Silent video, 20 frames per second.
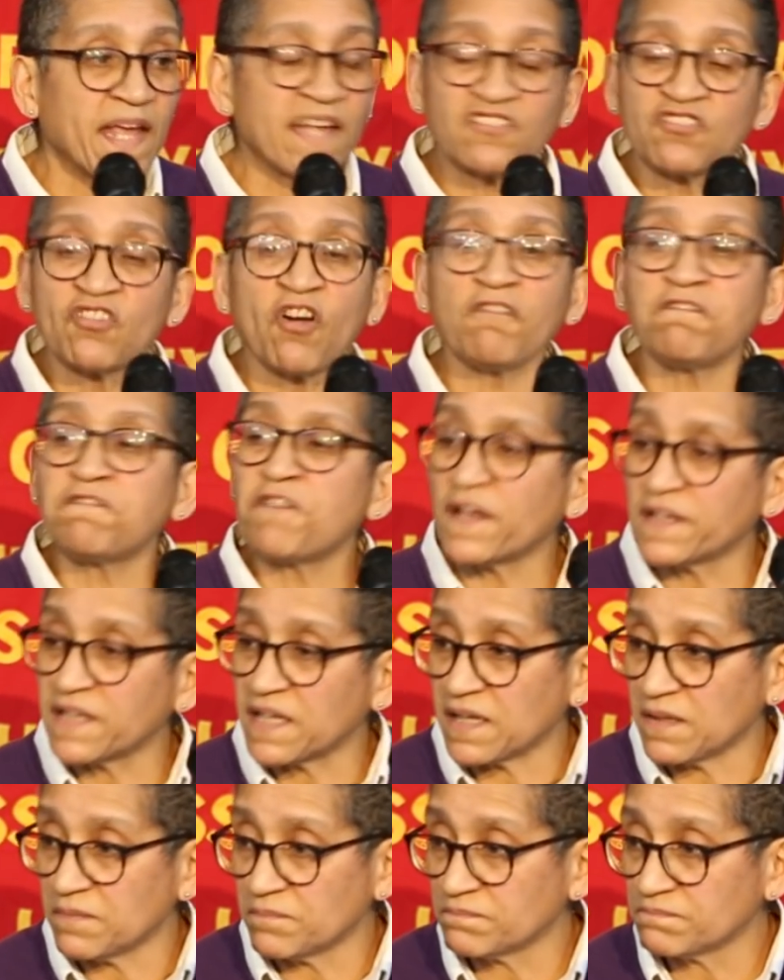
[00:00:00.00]
It's not
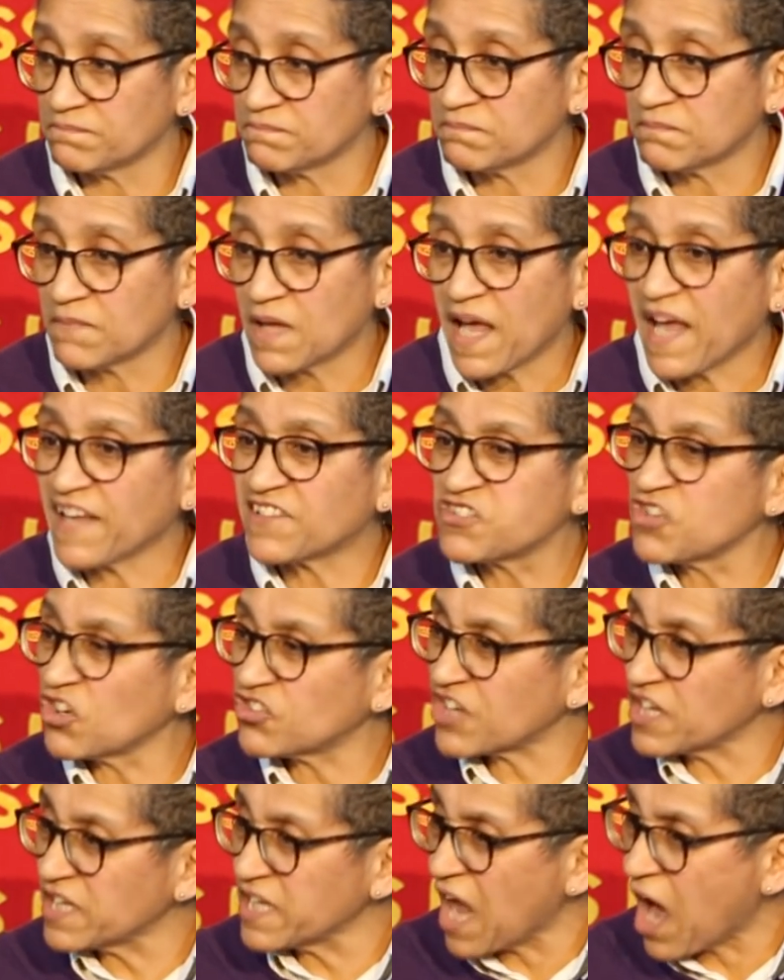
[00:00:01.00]
funny. It's
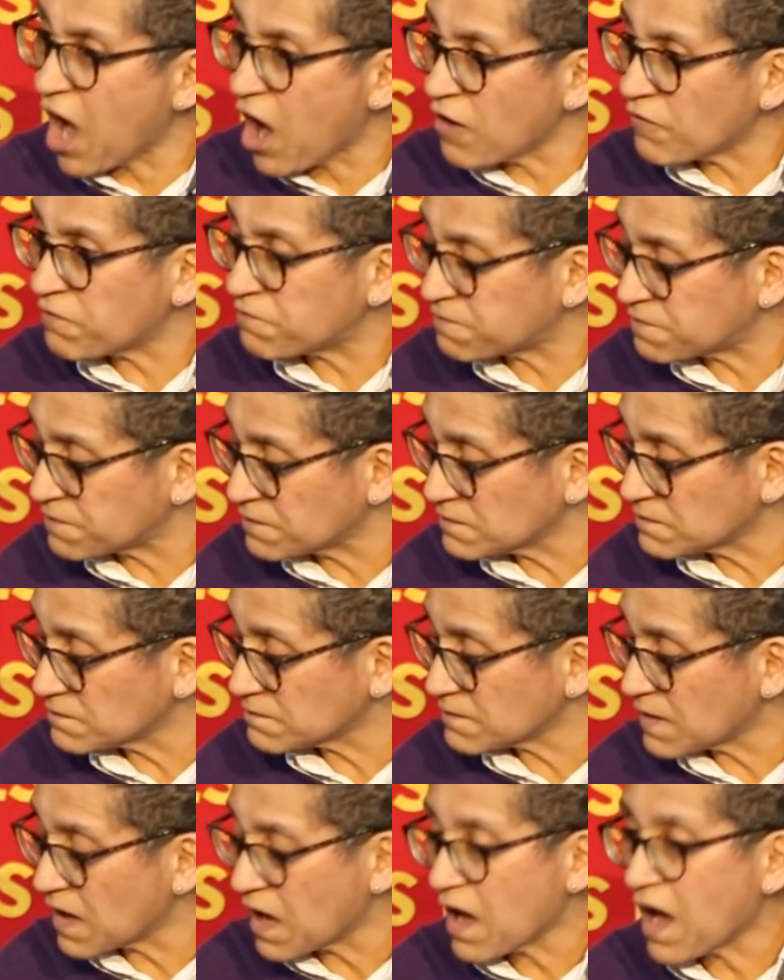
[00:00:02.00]
not a laugh.
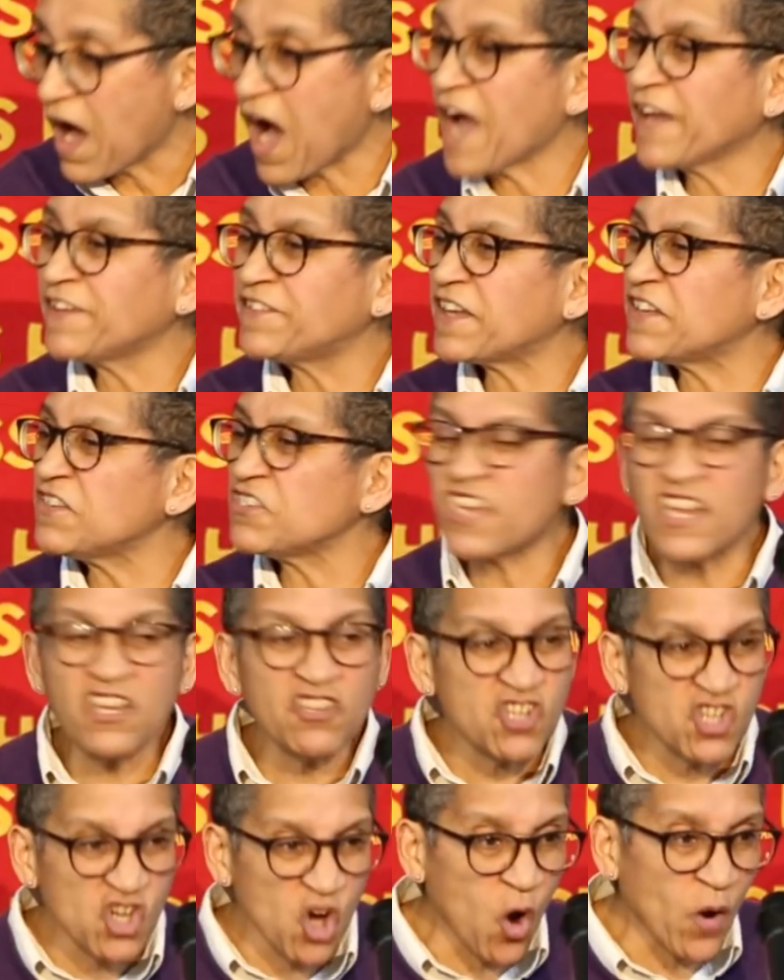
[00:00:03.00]
I didn't
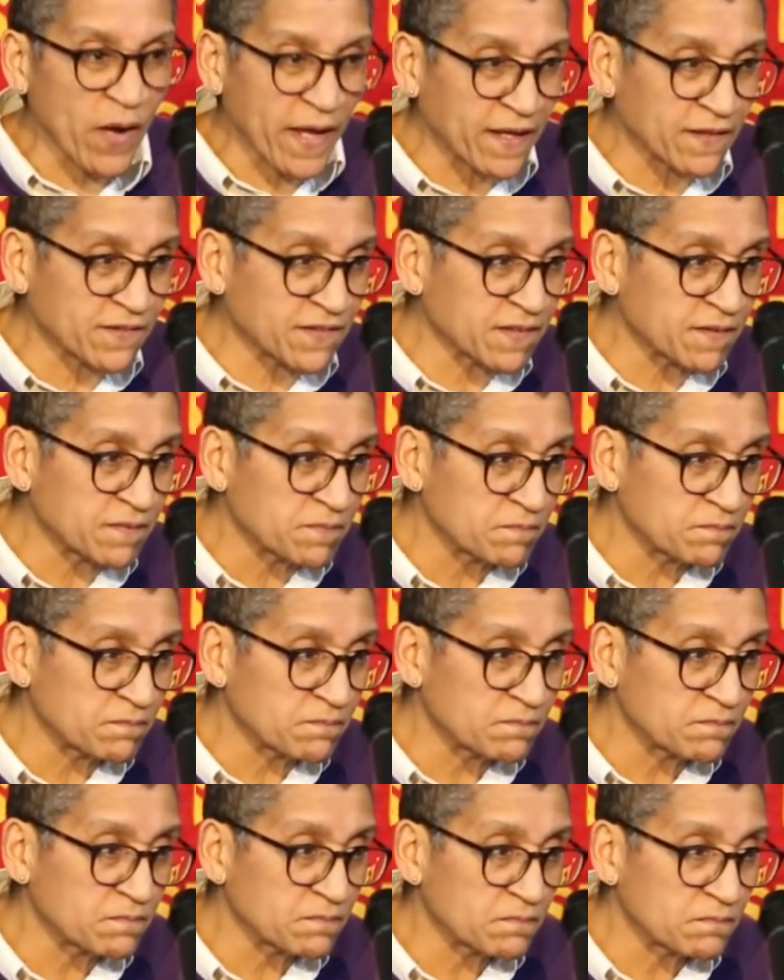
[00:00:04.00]
enjoy it,
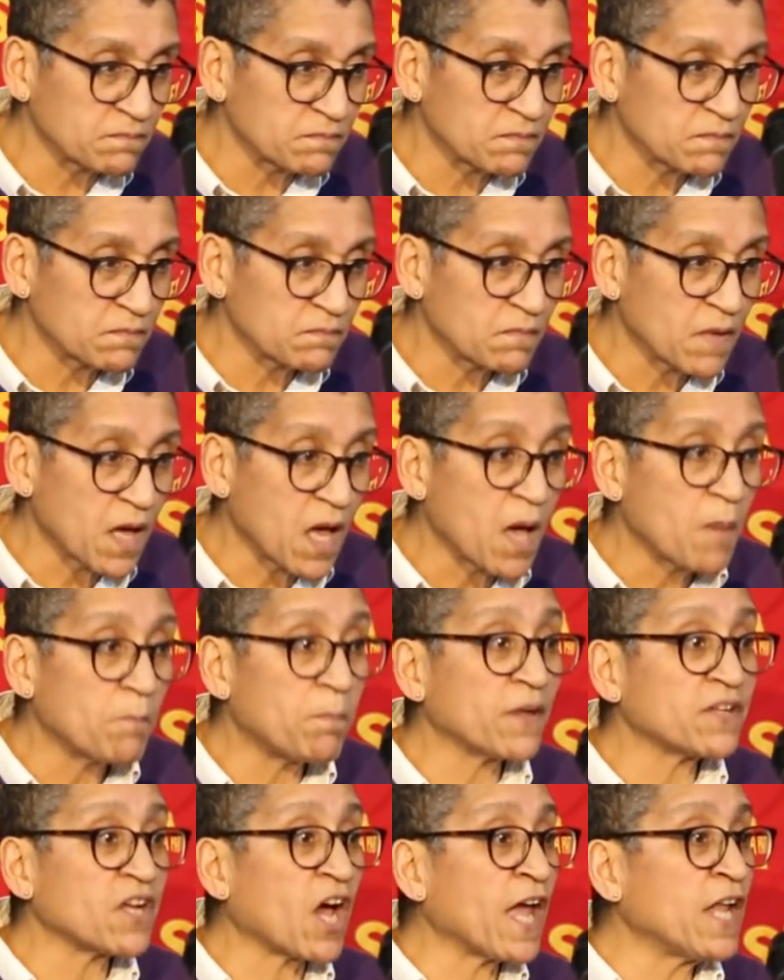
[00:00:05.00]

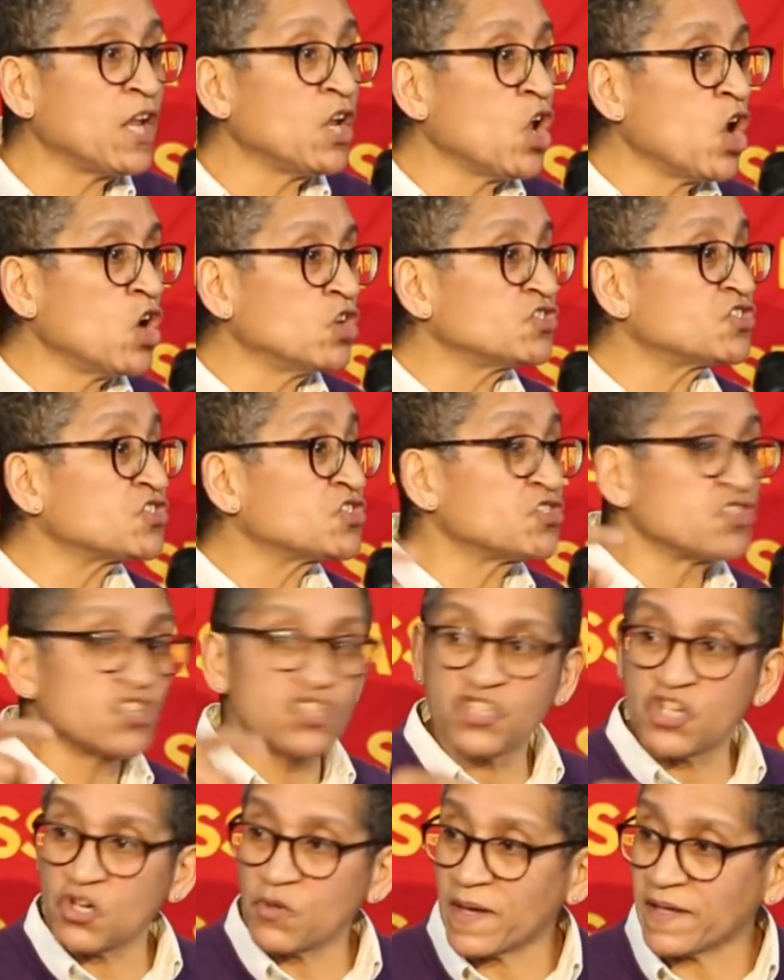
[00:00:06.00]
but I learnt
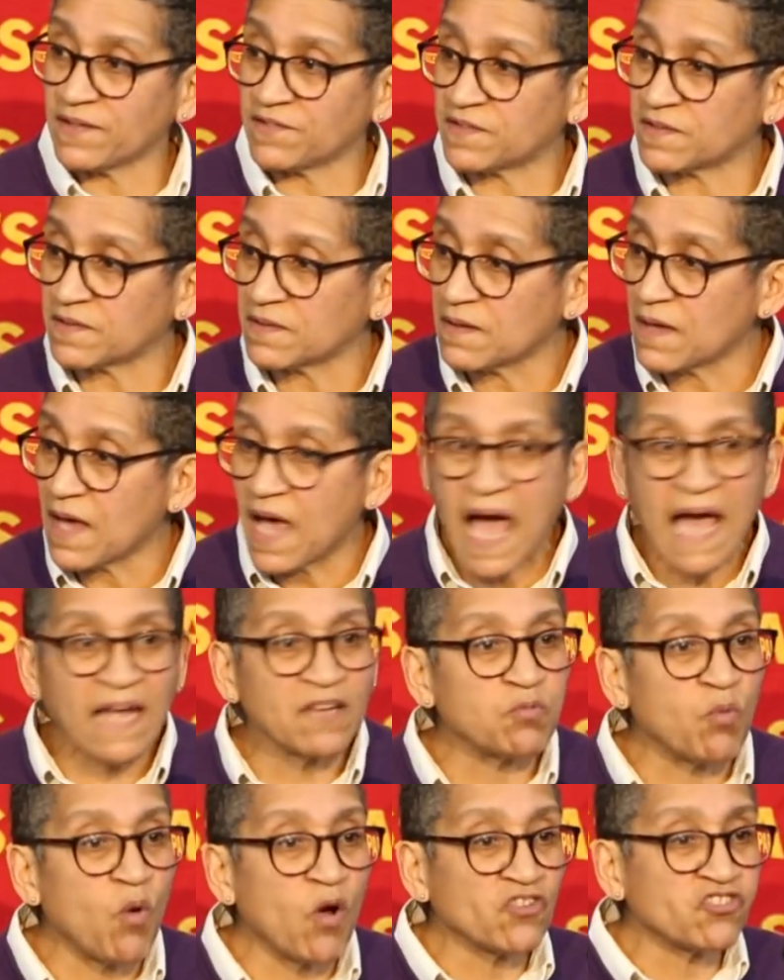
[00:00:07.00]
to do it.
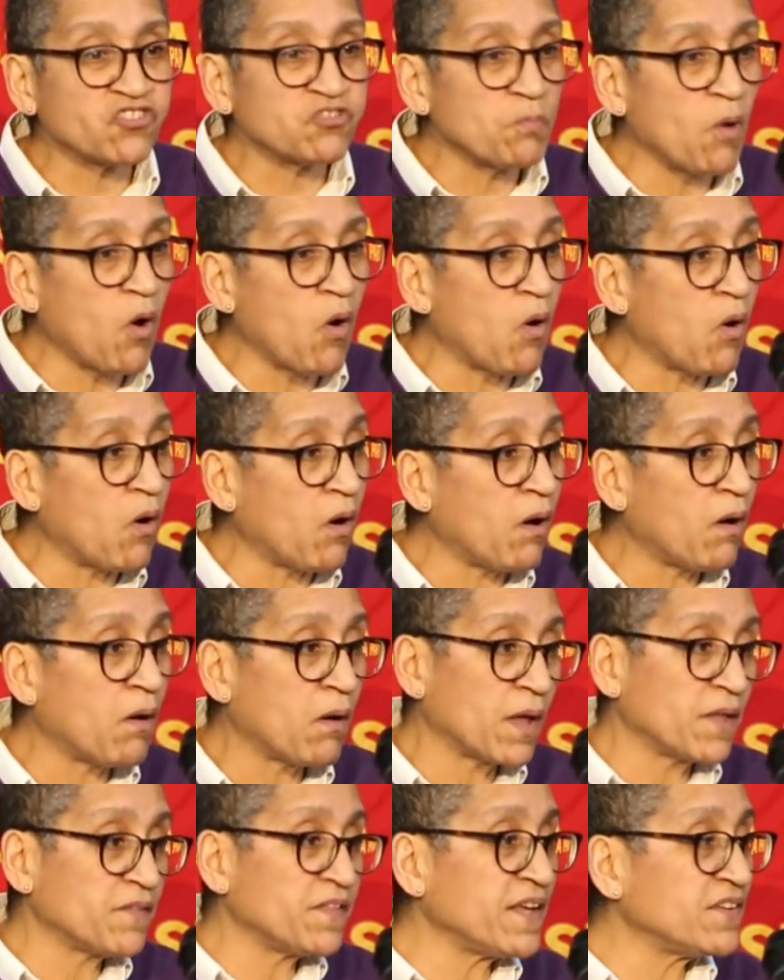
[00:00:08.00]
And what's more,
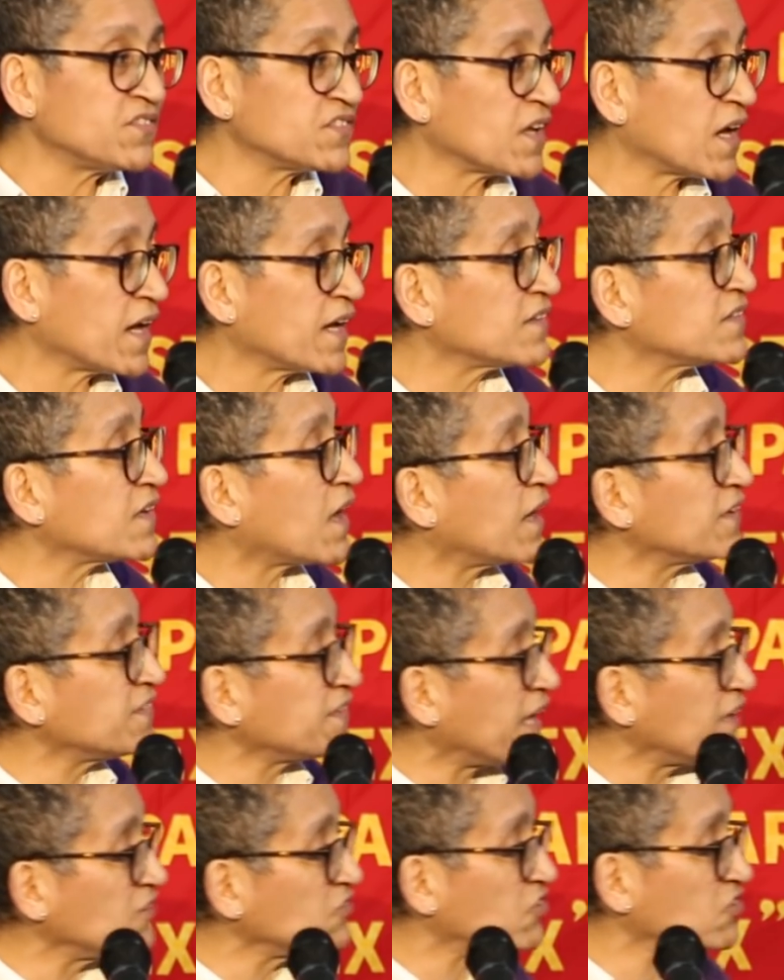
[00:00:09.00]
these days I
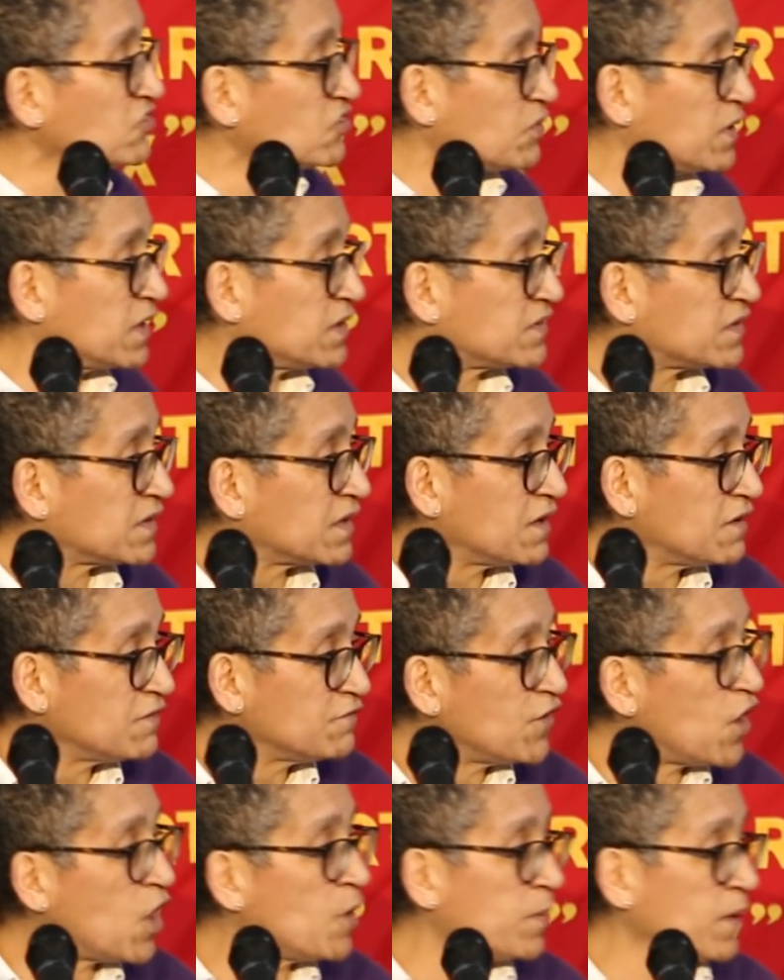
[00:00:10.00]
tend to do it
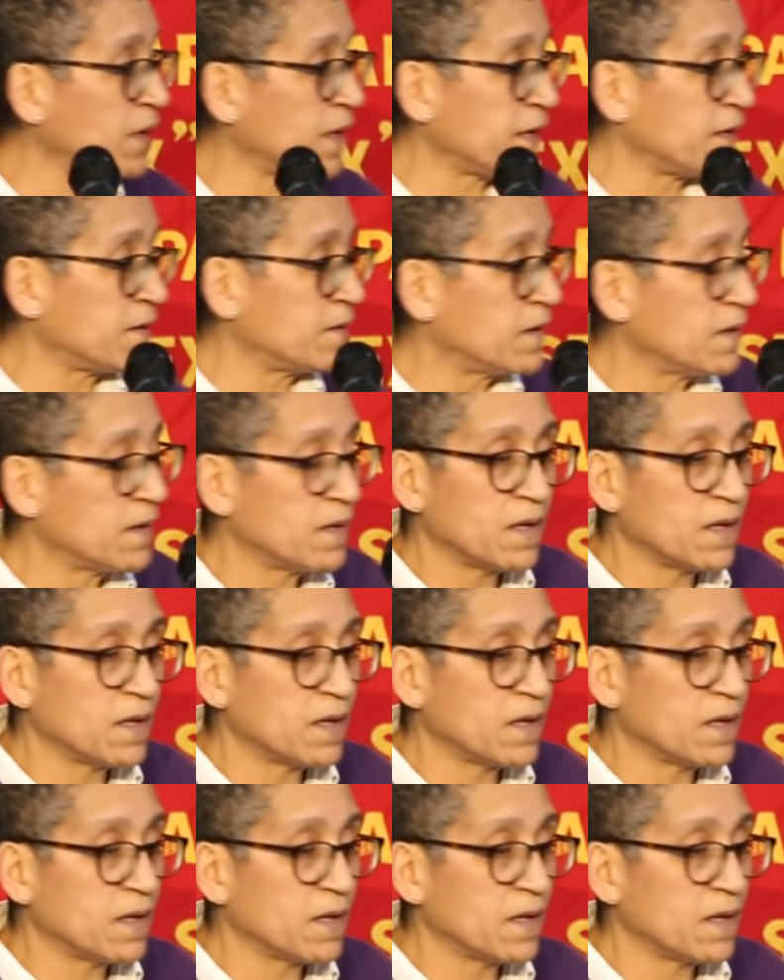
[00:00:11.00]
verbally.